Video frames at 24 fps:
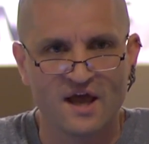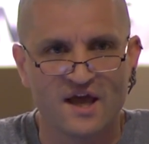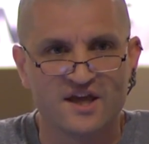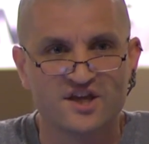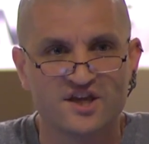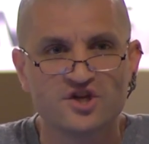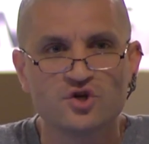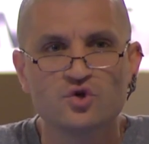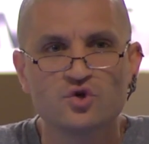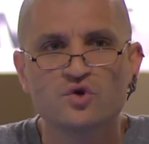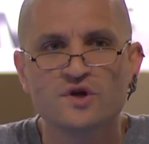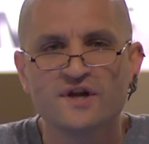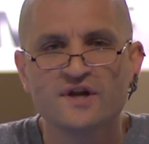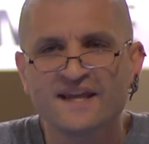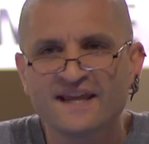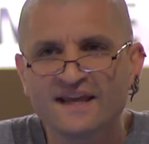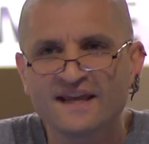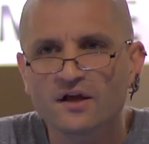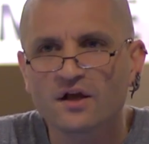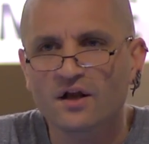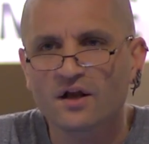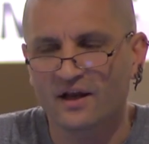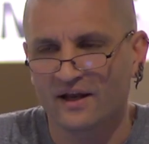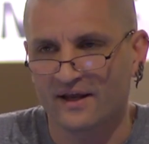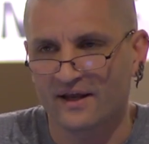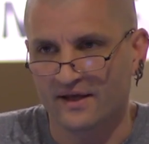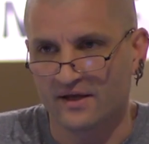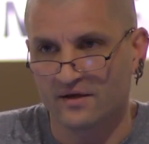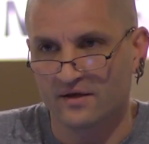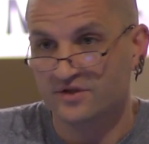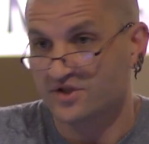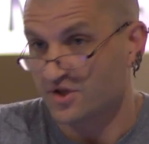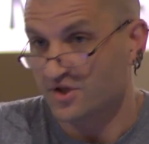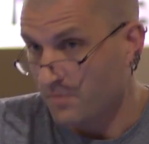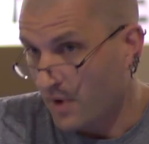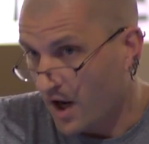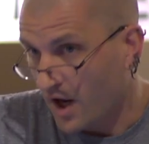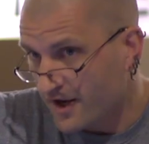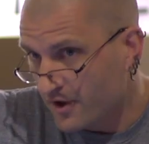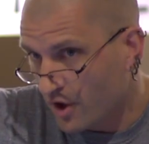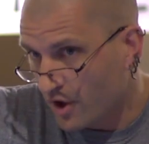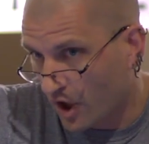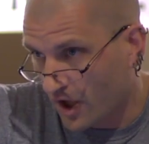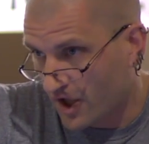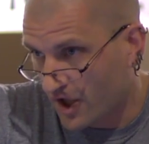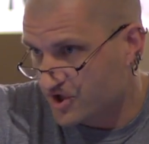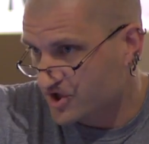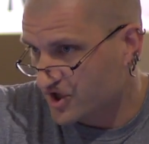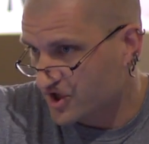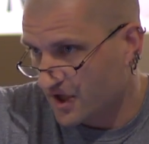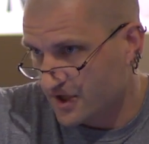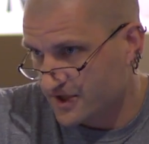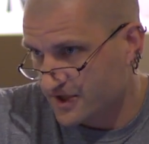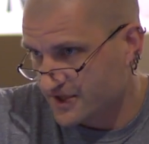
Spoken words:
Uniquely, to my knowledge, and I